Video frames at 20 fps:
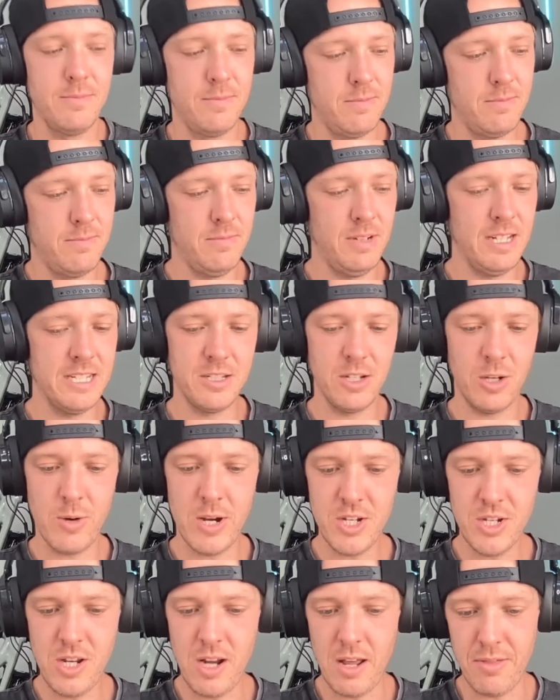listener
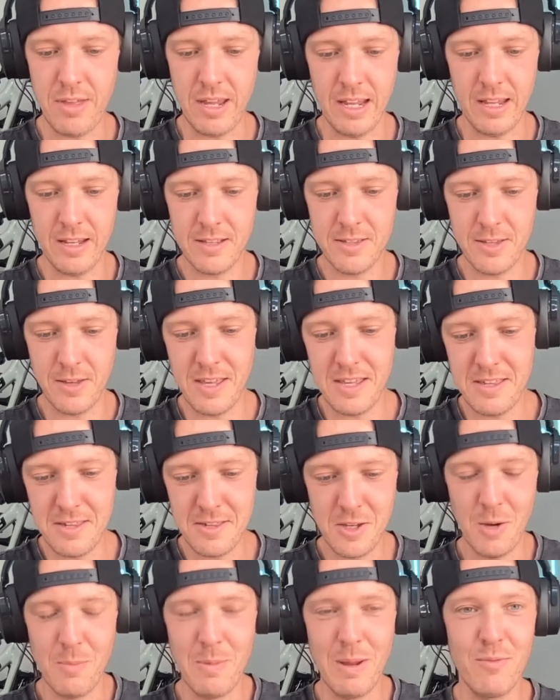question, I think. So this is
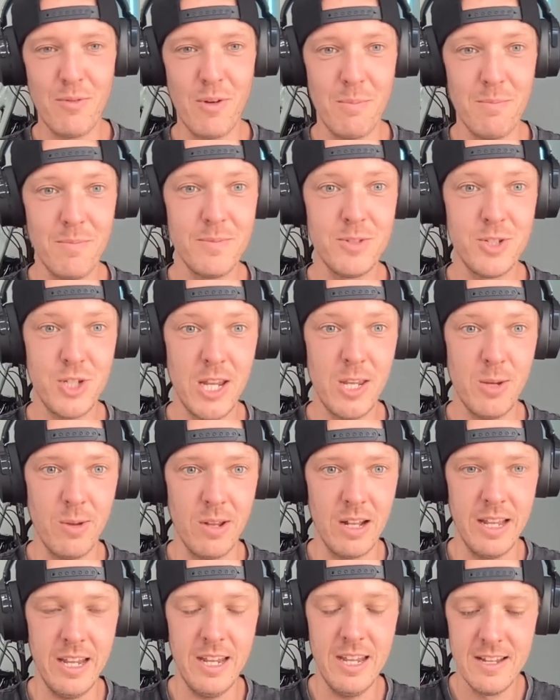coming from
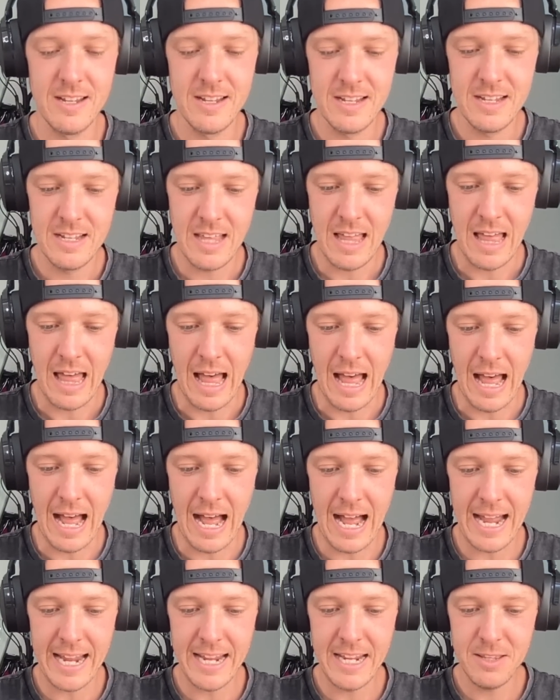genuinely
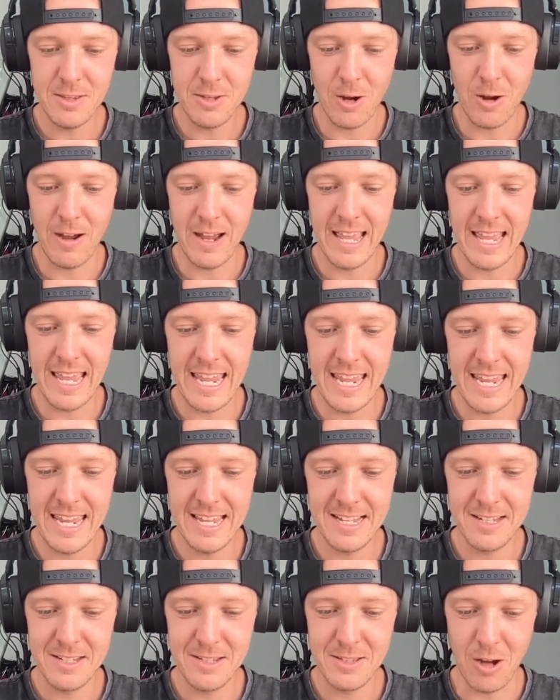
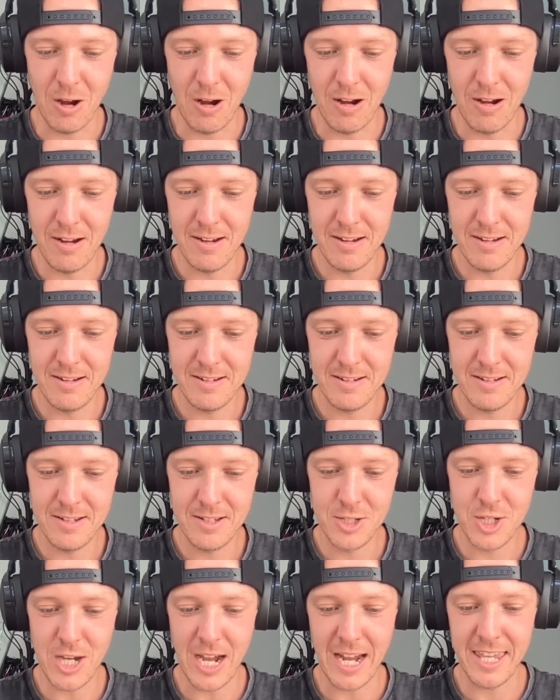
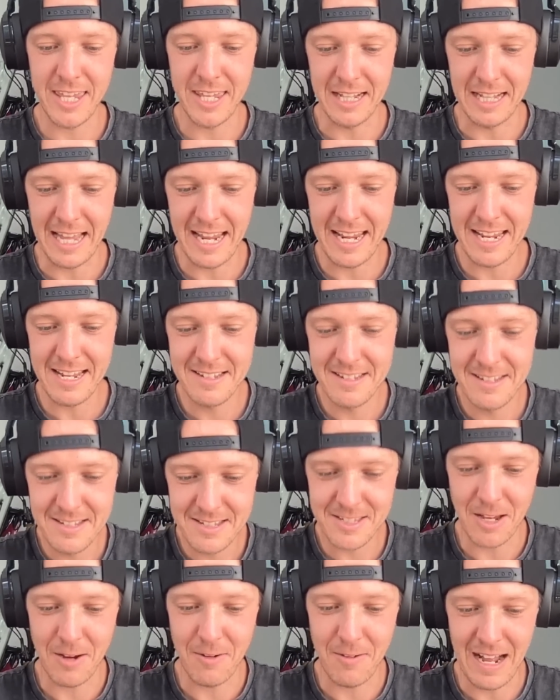I.E.Ejaculate.
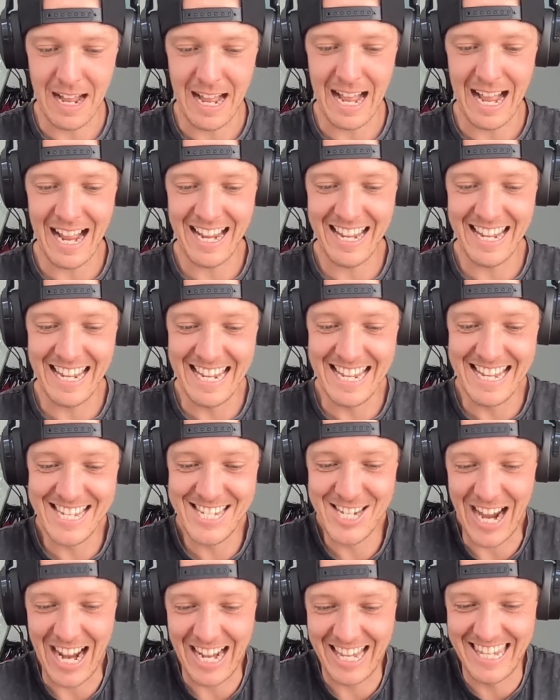So I
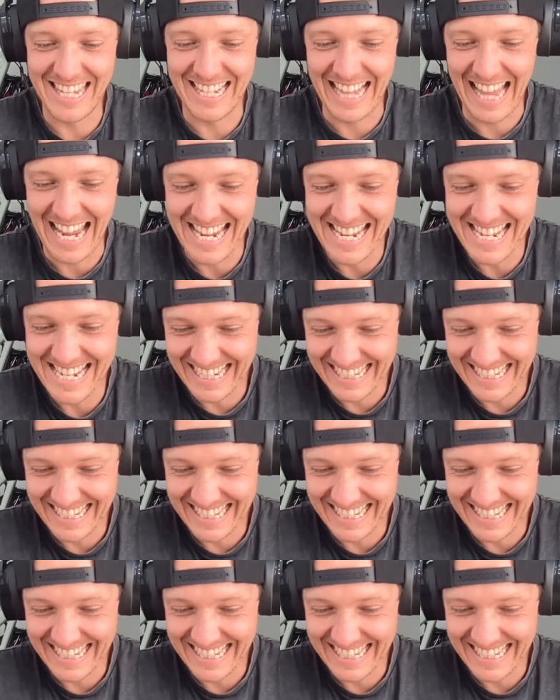ejaculate.